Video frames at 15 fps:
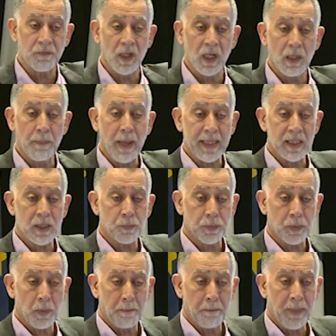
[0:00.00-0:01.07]
the Lebanese
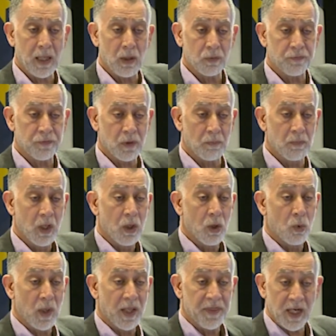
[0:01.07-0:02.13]
pound from
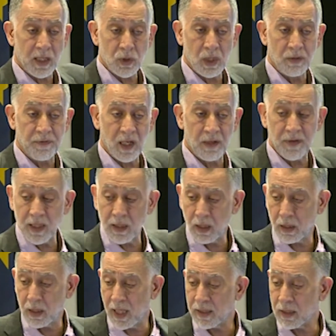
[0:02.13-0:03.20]

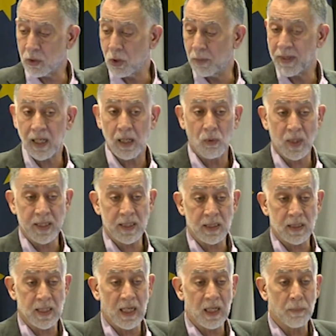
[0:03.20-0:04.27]
1,500, and Thomas was
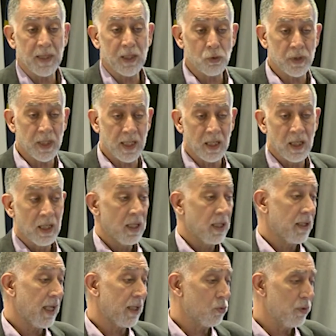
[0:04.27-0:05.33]
telling me today
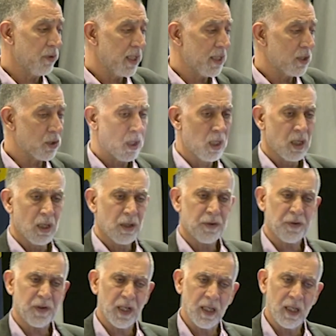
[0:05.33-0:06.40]
that we reached
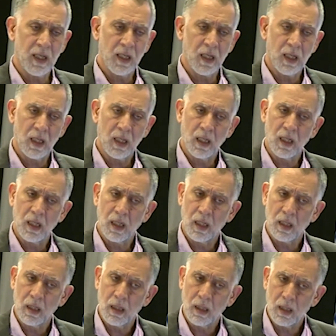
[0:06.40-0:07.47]

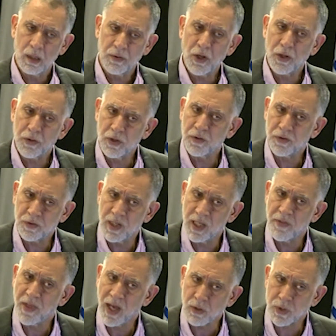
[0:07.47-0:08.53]

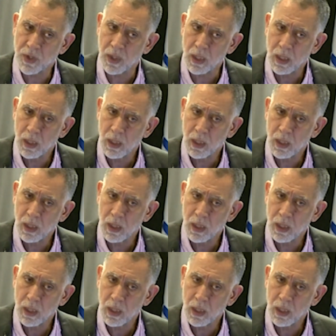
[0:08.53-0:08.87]
33,000.